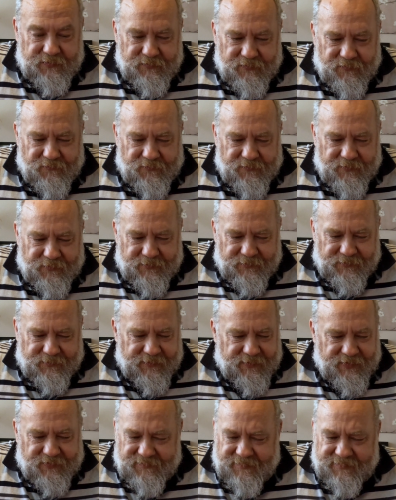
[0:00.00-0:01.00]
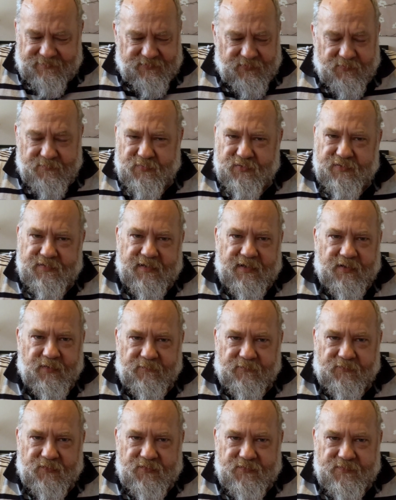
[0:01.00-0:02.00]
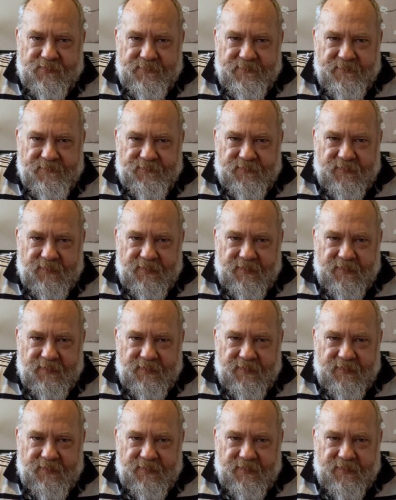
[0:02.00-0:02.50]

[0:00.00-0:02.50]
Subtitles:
you know, good thing, because there's so much I'd love growing.